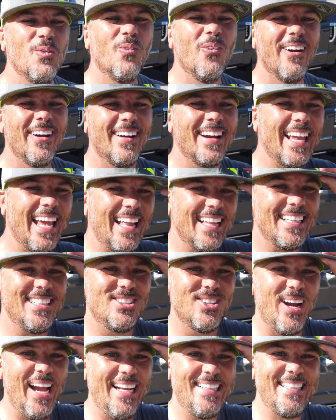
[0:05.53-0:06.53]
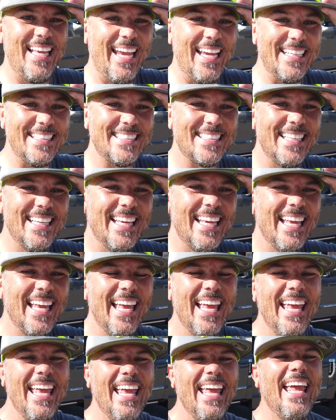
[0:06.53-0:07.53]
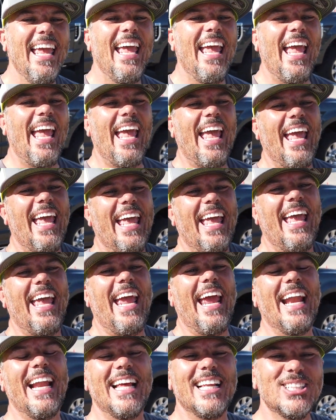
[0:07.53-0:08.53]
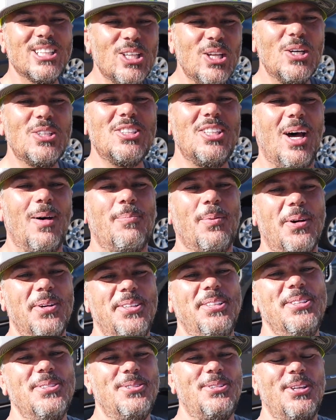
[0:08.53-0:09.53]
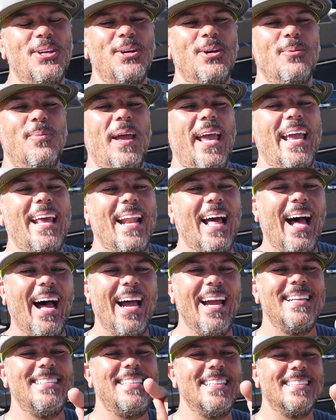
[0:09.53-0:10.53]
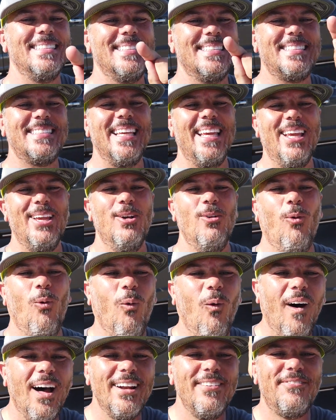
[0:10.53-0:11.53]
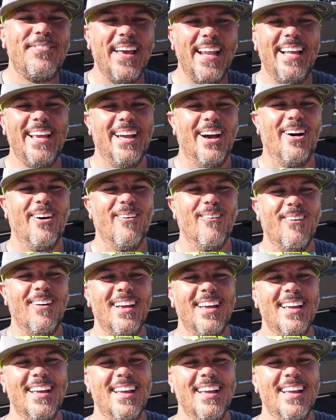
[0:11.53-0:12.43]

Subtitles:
We're at Cali Track Days. And I looked up on YouTube and I didn't see one video